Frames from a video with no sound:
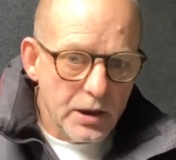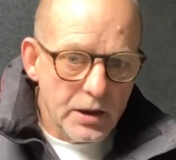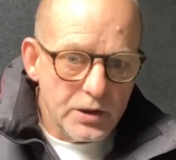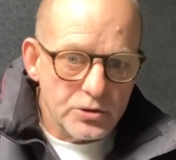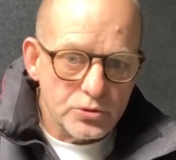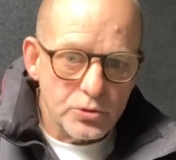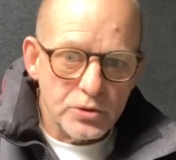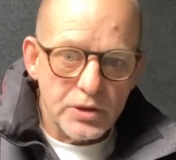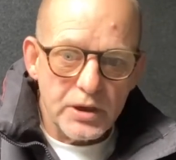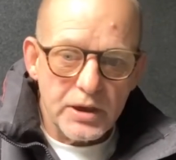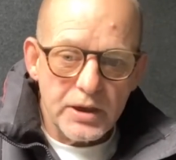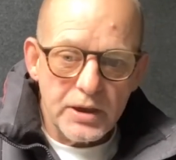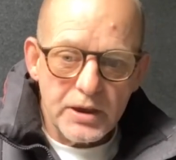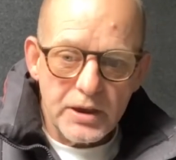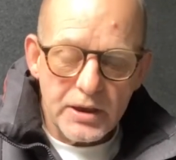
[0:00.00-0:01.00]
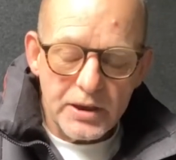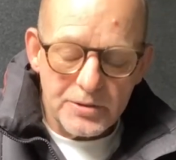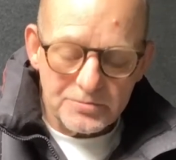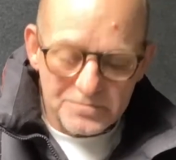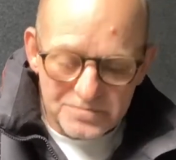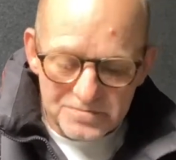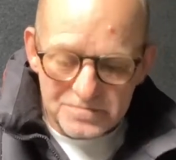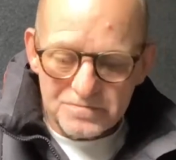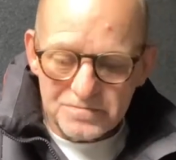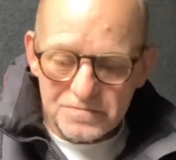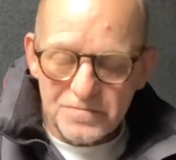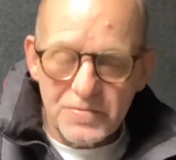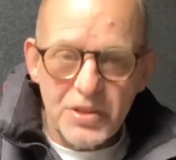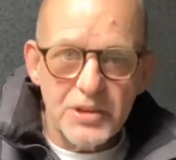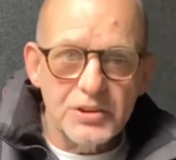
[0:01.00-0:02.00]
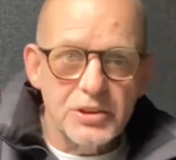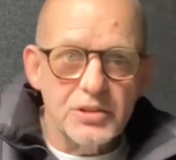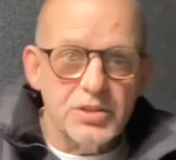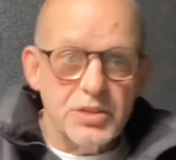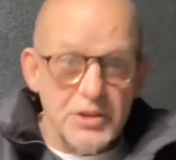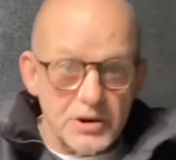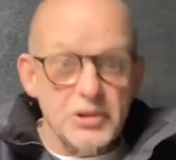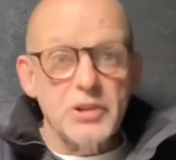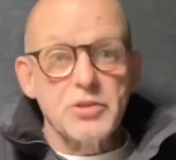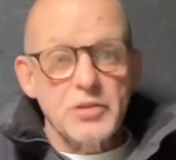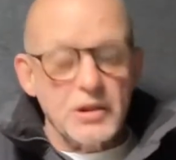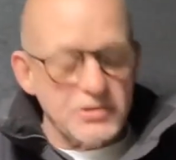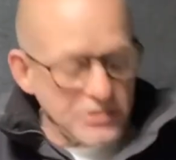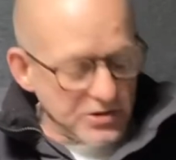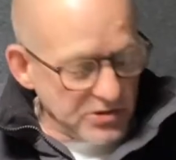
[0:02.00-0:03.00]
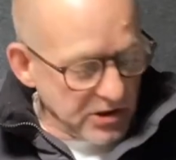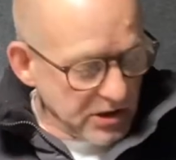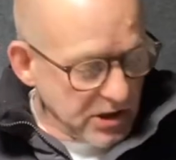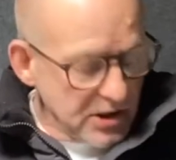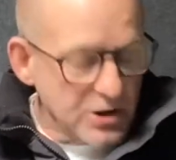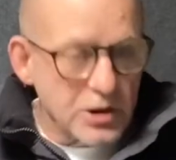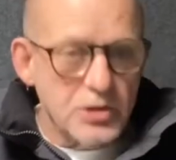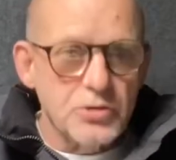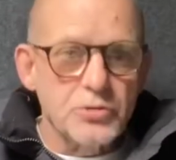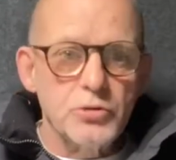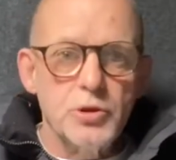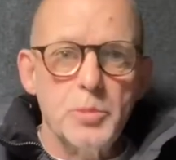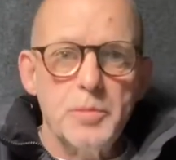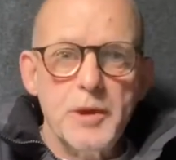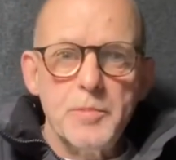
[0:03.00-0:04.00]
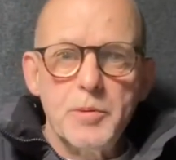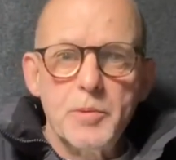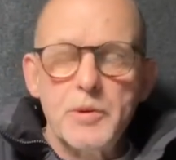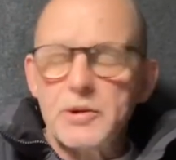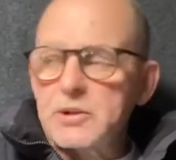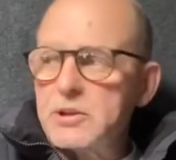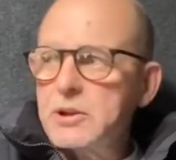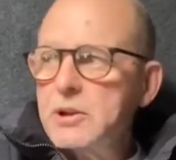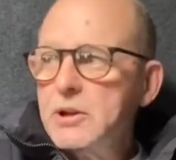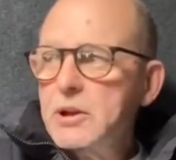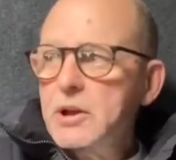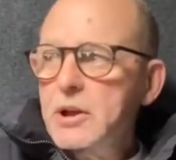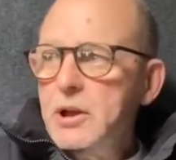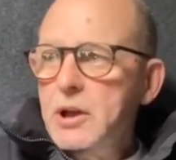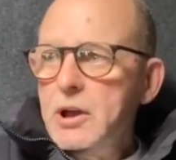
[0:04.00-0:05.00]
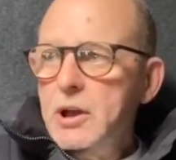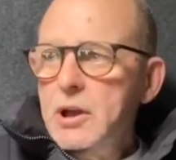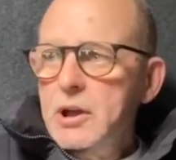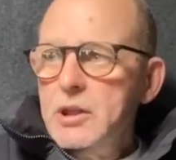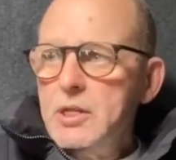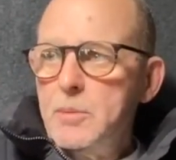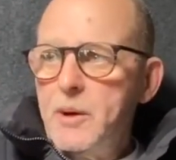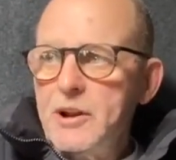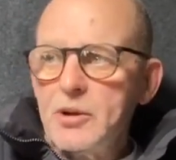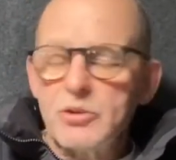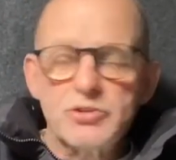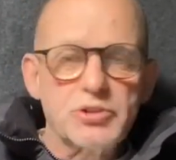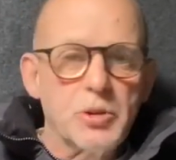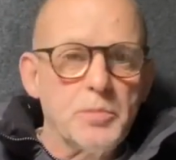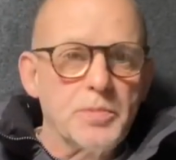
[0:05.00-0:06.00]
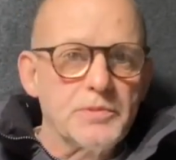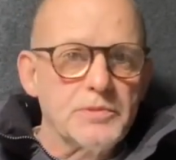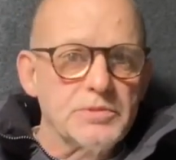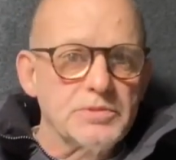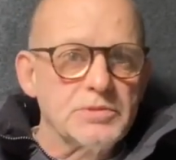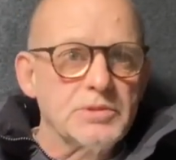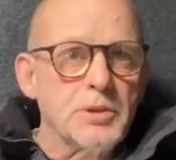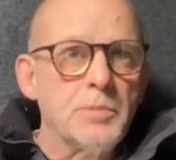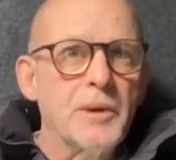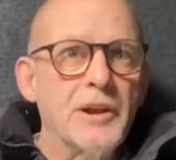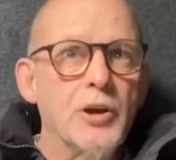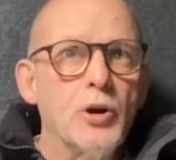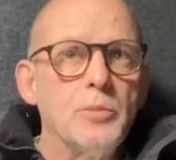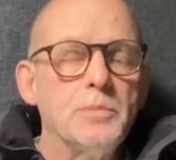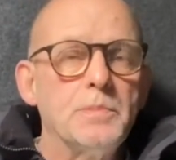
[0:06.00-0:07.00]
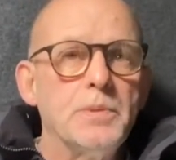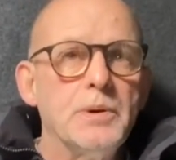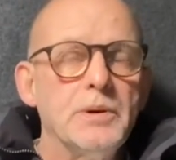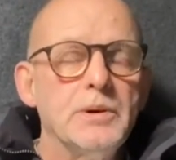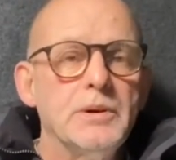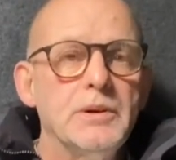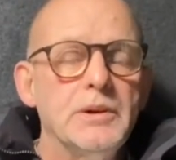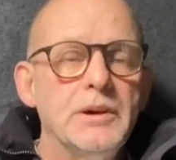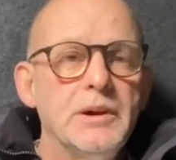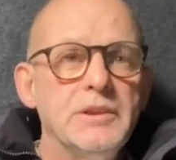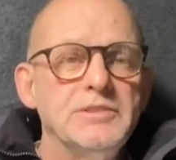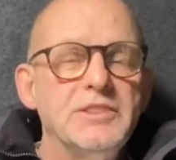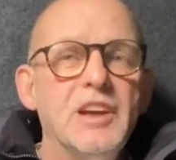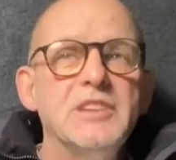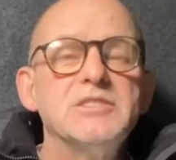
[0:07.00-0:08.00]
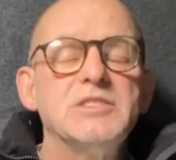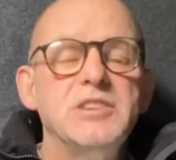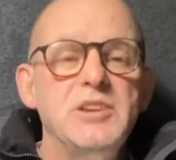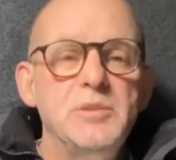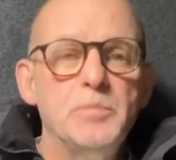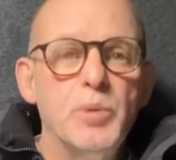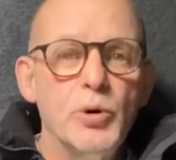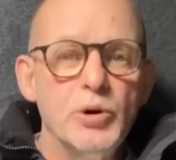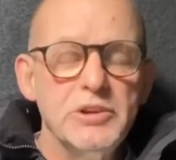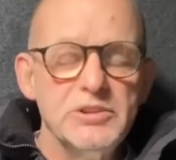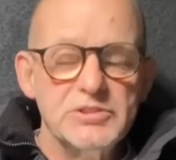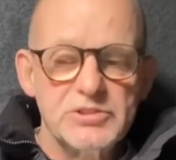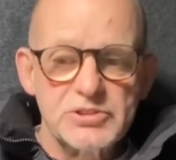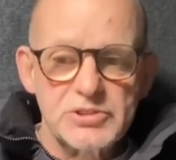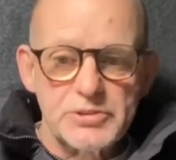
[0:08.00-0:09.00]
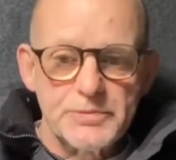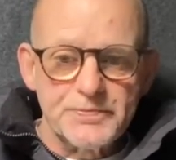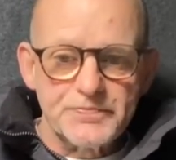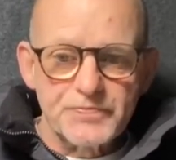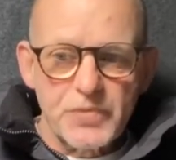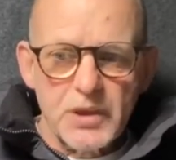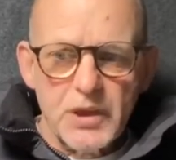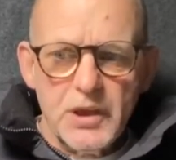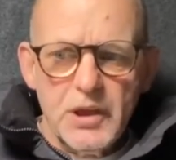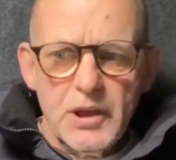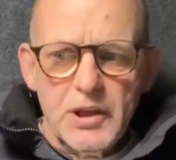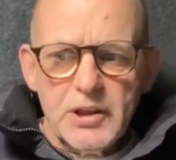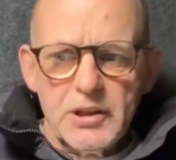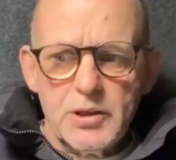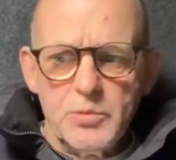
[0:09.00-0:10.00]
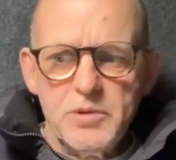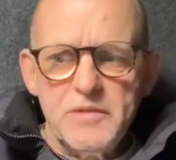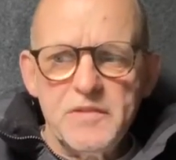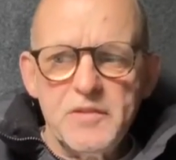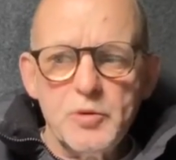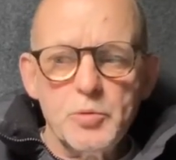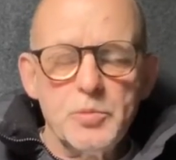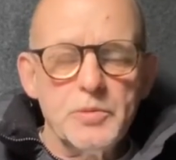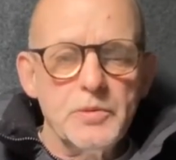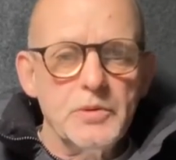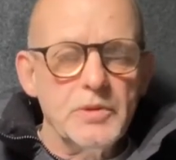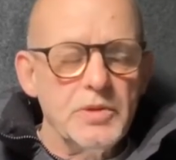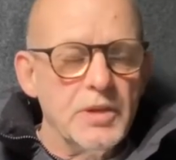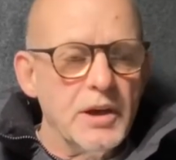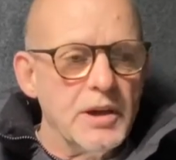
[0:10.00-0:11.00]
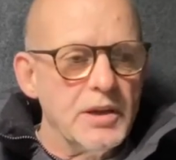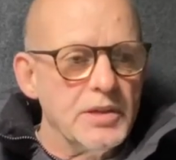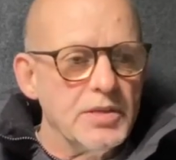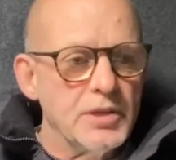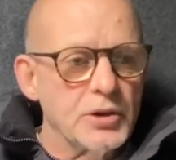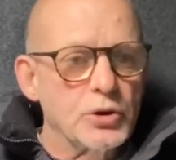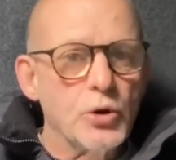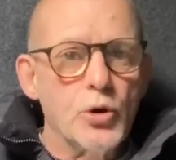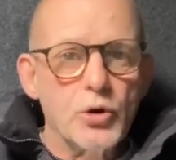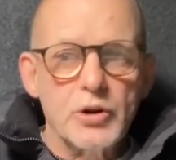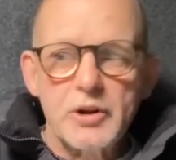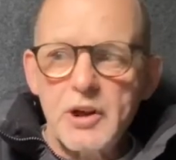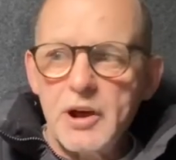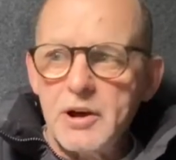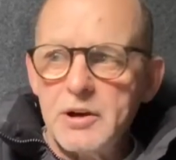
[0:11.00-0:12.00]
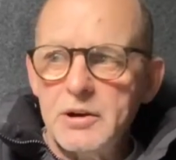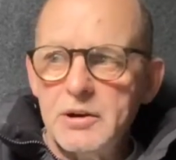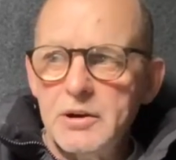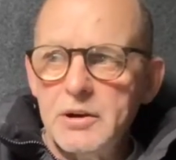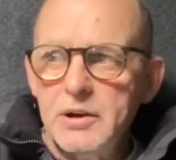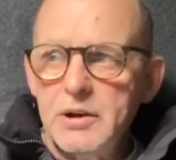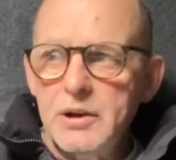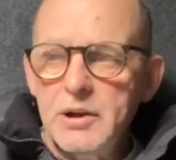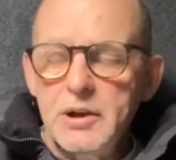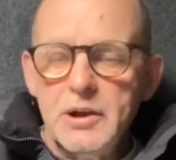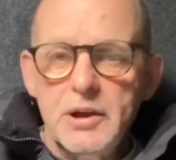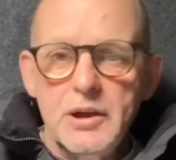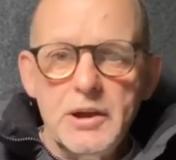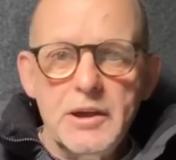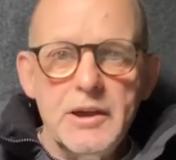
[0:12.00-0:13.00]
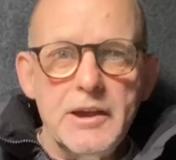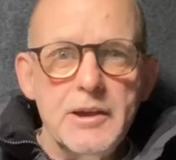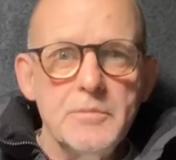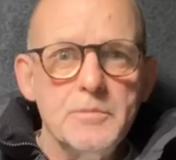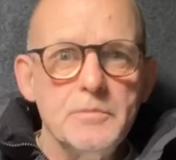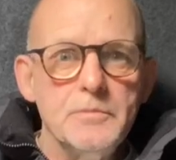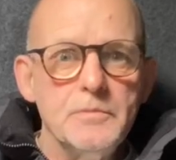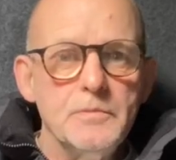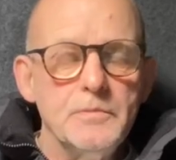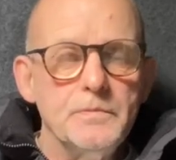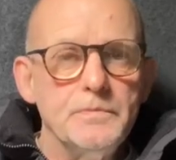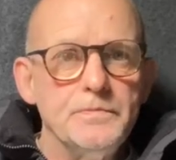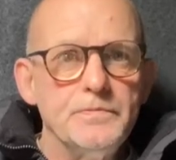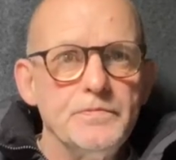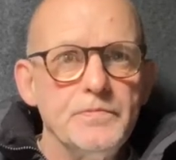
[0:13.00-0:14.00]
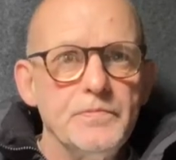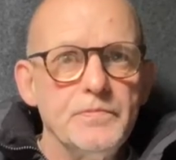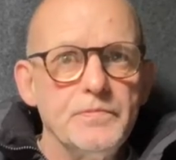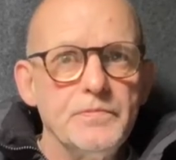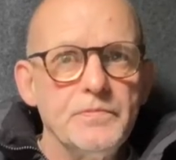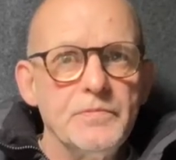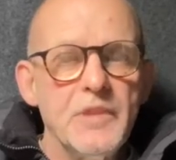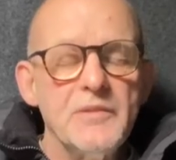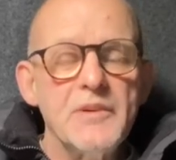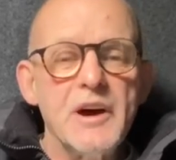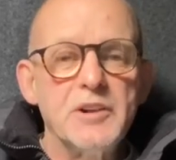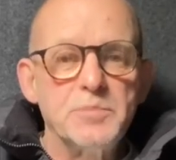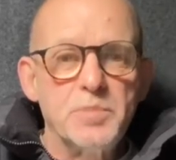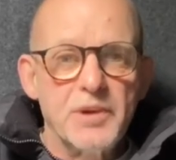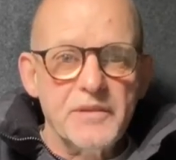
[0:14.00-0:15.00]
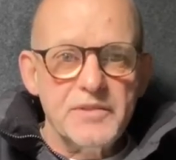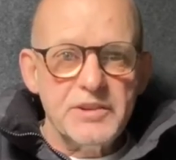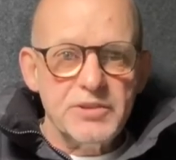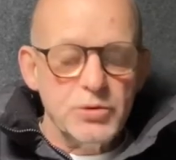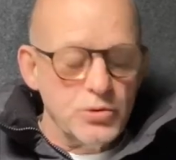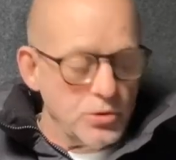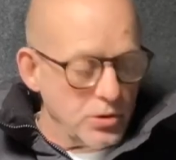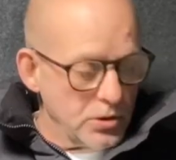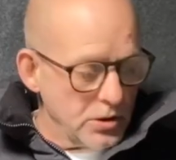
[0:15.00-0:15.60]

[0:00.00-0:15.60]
So they're going through, as I say, they're going through the paperwork. They want us to bring up 10 key points that we feel that the coroner never had privy to,